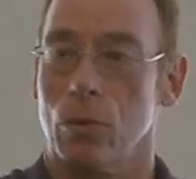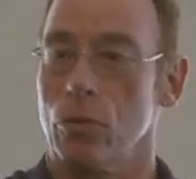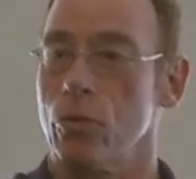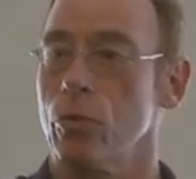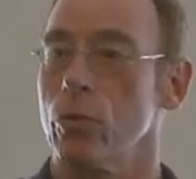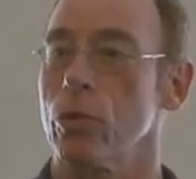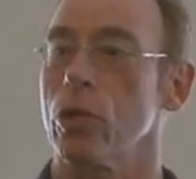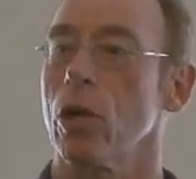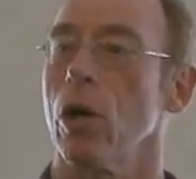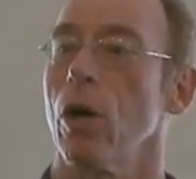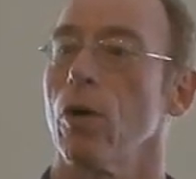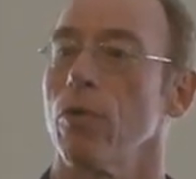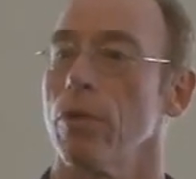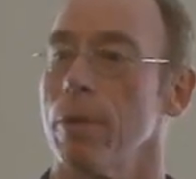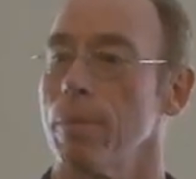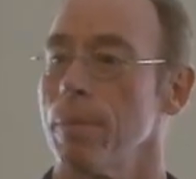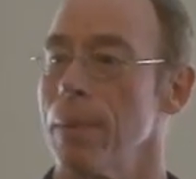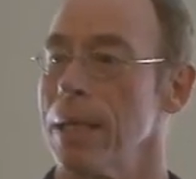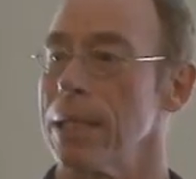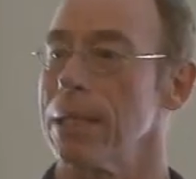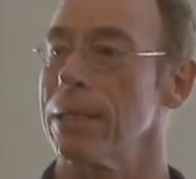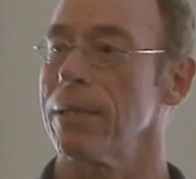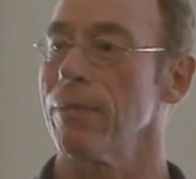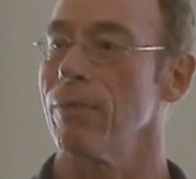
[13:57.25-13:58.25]
which was called the
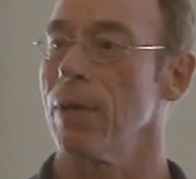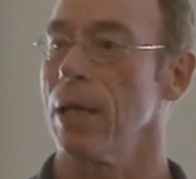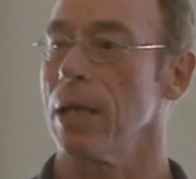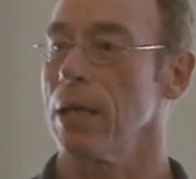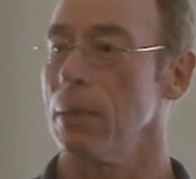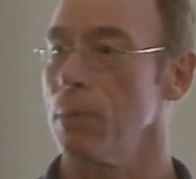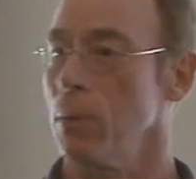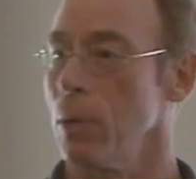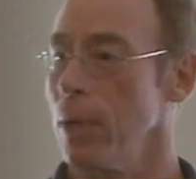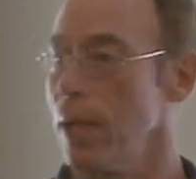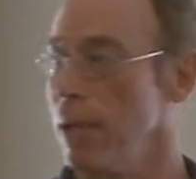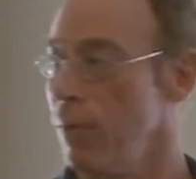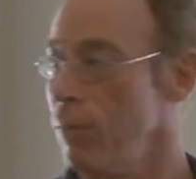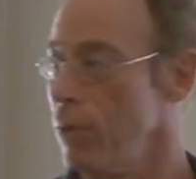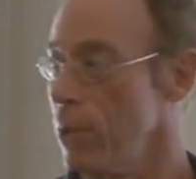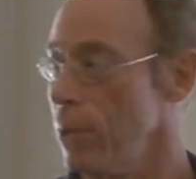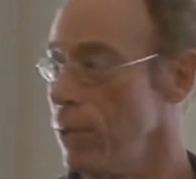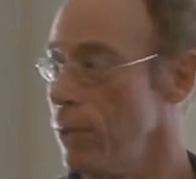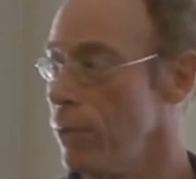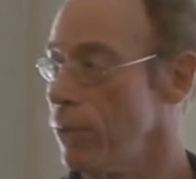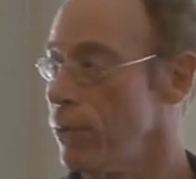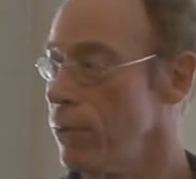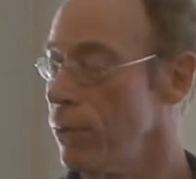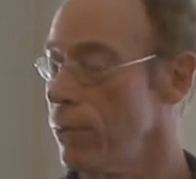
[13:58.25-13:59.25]
best available
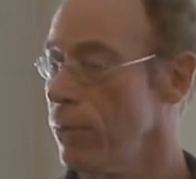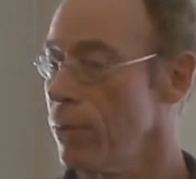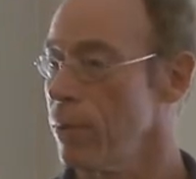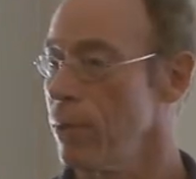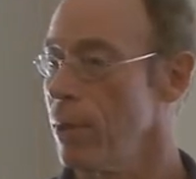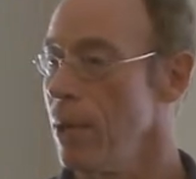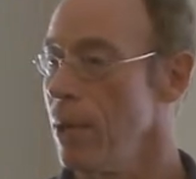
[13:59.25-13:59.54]
evidence.